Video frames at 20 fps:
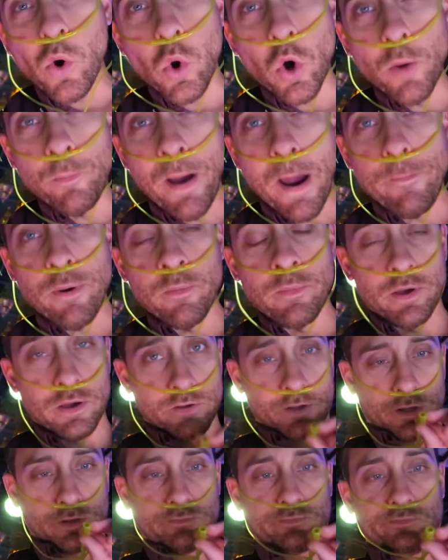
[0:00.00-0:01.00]
we're going
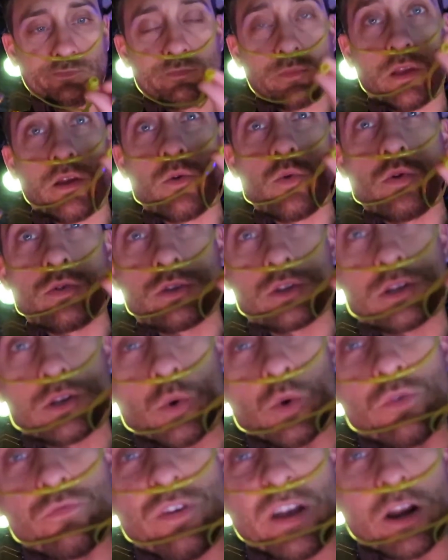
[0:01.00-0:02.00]
peppermint
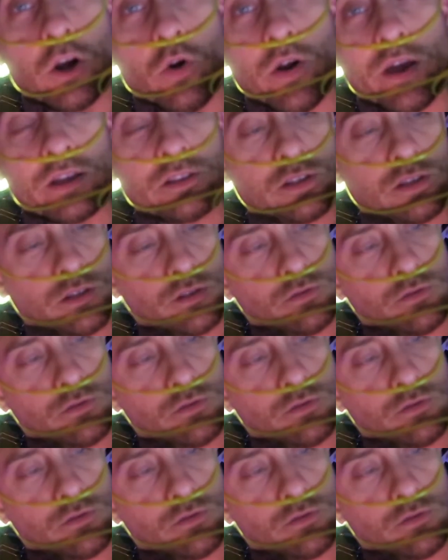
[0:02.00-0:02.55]
to invigorate.